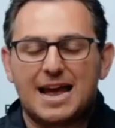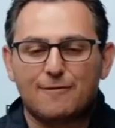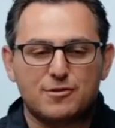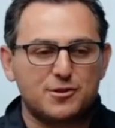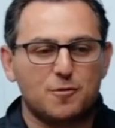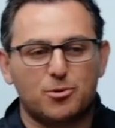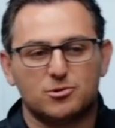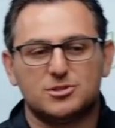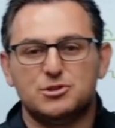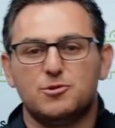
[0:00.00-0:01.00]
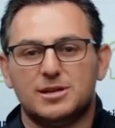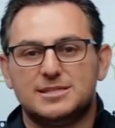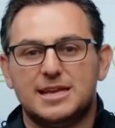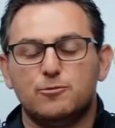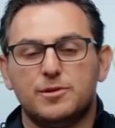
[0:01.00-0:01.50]
to every single person you go on a
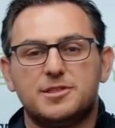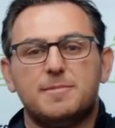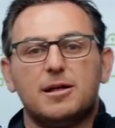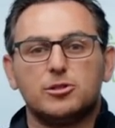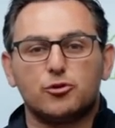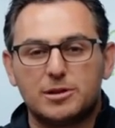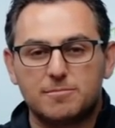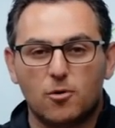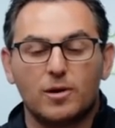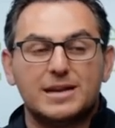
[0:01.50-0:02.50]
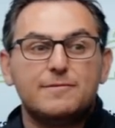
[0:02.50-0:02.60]
date with. It's about learning more.